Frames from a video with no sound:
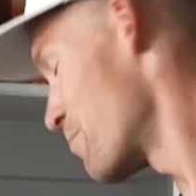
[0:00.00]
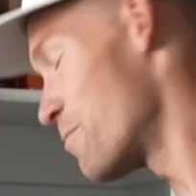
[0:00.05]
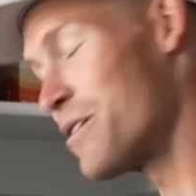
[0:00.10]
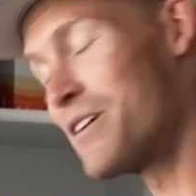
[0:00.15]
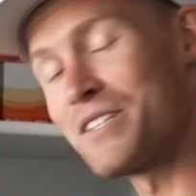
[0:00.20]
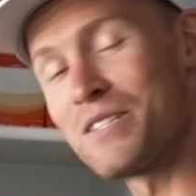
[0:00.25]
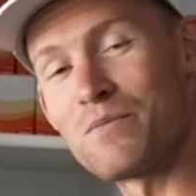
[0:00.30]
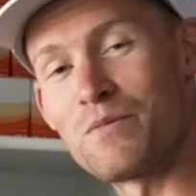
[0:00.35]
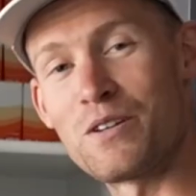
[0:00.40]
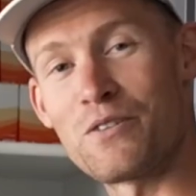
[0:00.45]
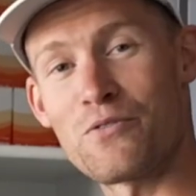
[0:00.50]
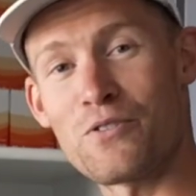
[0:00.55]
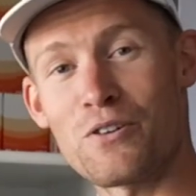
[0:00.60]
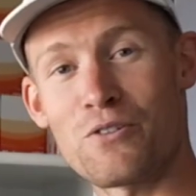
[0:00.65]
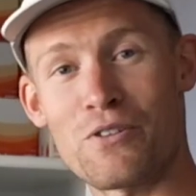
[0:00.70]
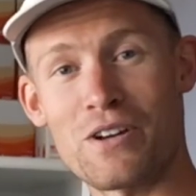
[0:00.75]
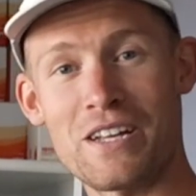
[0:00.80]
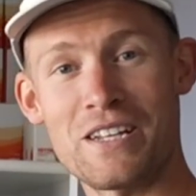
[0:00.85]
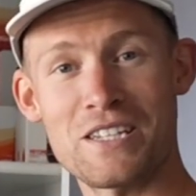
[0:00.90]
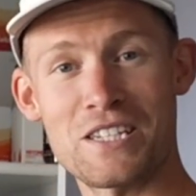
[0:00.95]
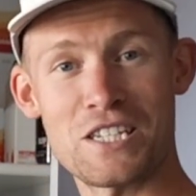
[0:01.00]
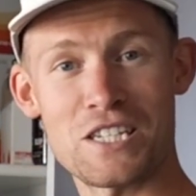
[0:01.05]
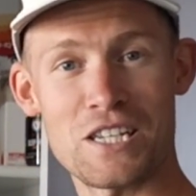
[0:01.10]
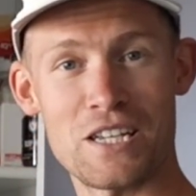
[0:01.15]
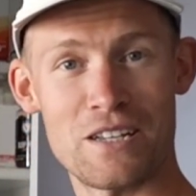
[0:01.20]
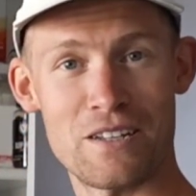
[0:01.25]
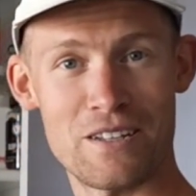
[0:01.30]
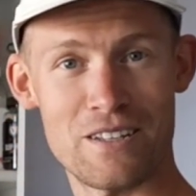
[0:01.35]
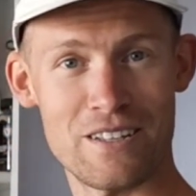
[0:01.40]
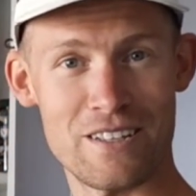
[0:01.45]
we get some different grains.
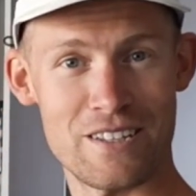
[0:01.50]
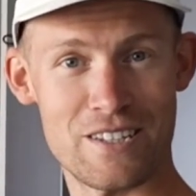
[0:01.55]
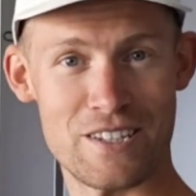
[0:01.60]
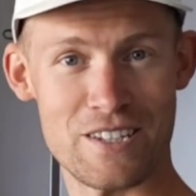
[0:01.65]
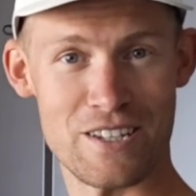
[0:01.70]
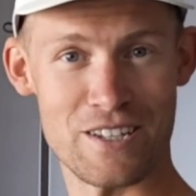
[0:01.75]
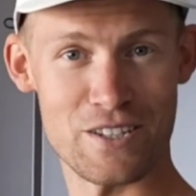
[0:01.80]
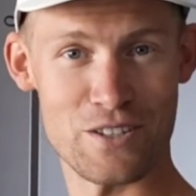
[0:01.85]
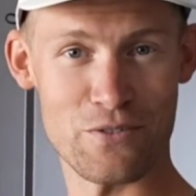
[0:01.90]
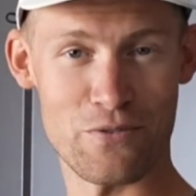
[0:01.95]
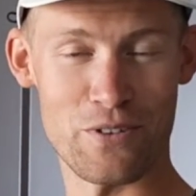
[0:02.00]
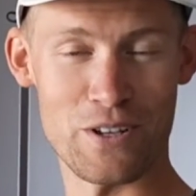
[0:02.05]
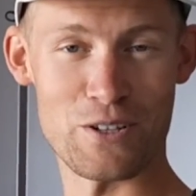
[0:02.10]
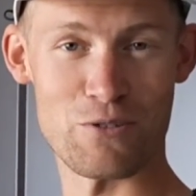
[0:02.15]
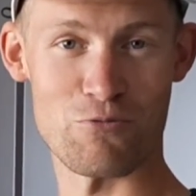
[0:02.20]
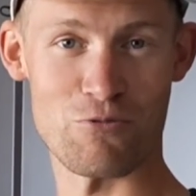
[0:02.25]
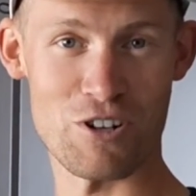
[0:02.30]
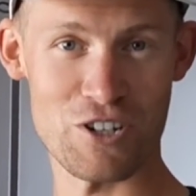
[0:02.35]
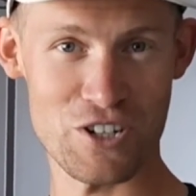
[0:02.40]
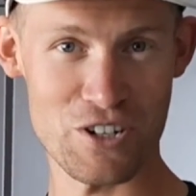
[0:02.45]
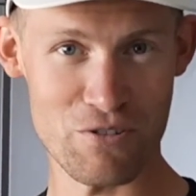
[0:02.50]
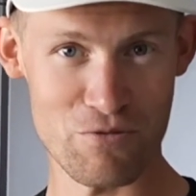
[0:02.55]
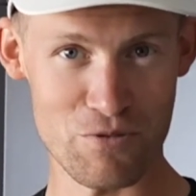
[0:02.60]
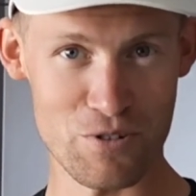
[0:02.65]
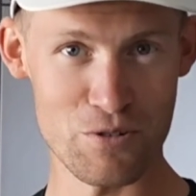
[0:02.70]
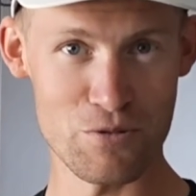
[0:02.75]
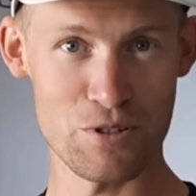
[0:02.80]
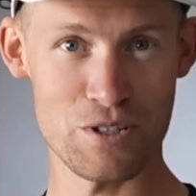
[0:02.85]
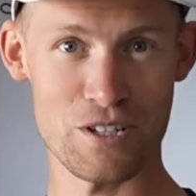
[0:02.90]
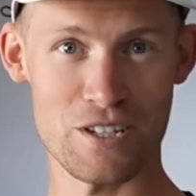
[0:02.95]
So Sophia's Russian
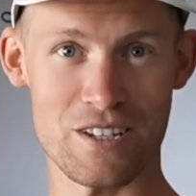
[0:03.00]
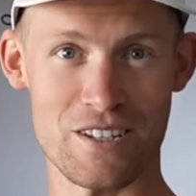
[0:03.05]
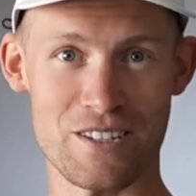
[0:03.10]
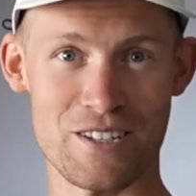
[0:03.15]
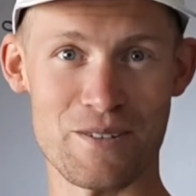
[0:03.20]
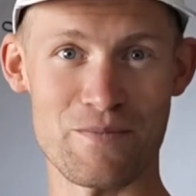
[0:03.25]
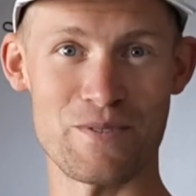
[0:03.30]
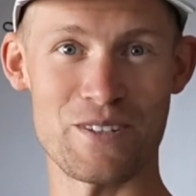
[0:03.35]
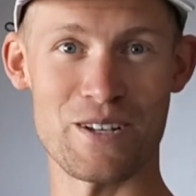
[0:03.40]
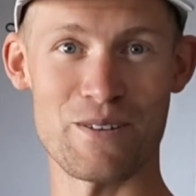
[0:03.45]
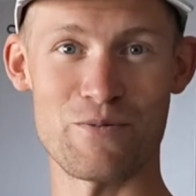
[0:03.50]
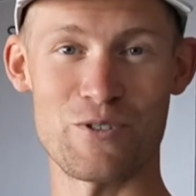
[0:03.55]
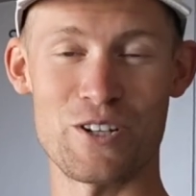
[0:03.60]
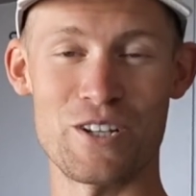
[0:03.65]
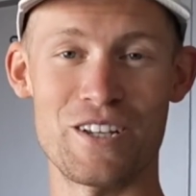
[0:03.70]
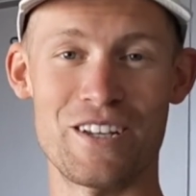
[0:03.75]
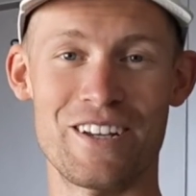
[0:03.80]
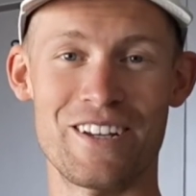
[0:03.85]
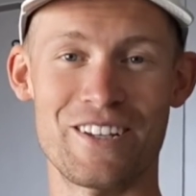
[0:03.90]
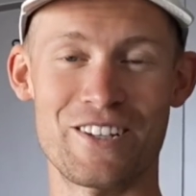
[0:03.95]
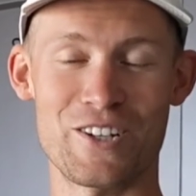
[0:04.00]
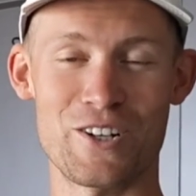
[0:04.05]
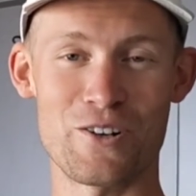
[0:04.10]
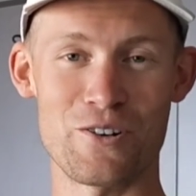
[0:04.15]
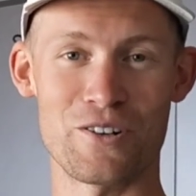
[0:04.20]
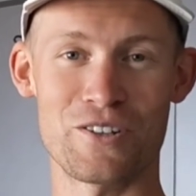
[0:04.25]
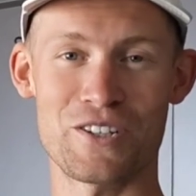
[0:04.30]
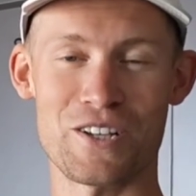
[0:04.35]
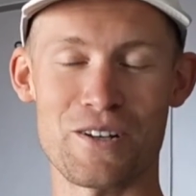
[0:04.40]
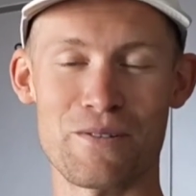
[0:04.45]
roots. Sometimes she
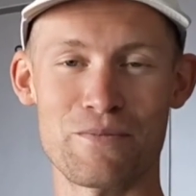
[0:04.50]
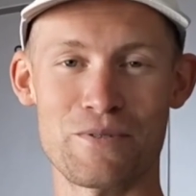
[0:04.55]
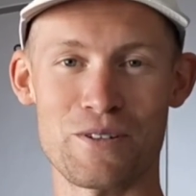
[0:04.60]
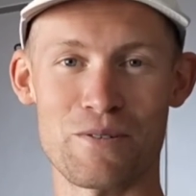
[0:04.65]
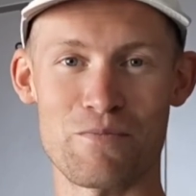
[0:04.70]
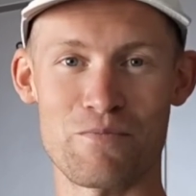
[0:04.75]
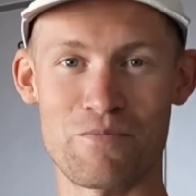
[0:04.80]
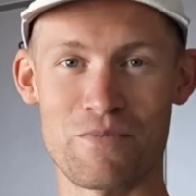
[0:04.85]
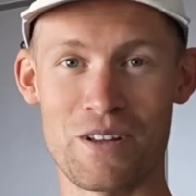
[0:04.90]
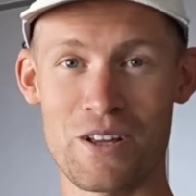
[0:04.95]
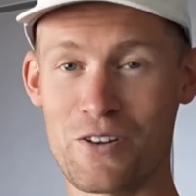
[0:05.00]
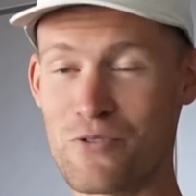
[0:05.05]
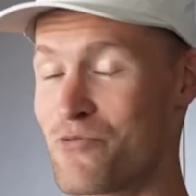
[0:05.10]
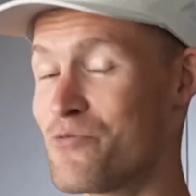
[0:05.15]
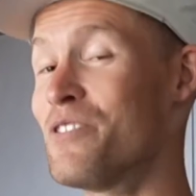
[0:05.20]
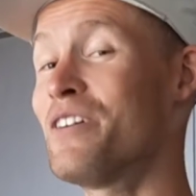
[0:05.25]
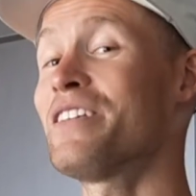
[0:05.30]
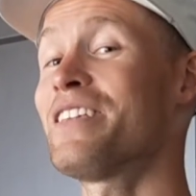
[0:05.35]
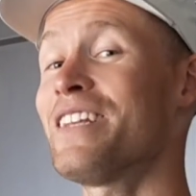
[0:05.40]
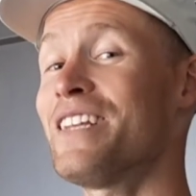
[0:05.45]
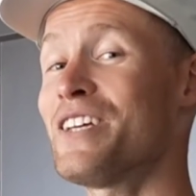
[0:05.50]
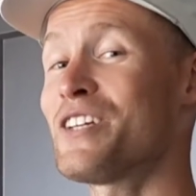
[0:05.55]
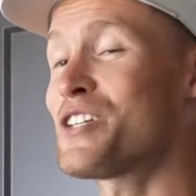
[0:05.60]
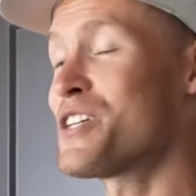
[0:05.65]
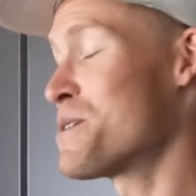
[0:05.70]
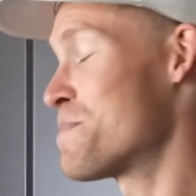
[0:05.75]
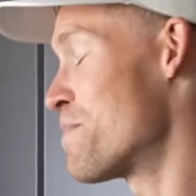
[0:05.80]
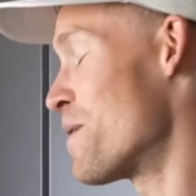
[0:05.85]
cooks up some real delicious